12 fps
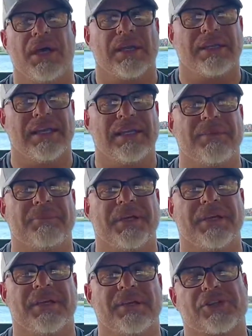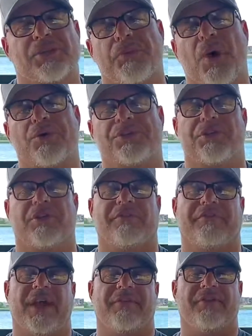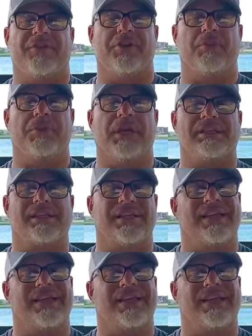need to be exposed to your favor and your blessing.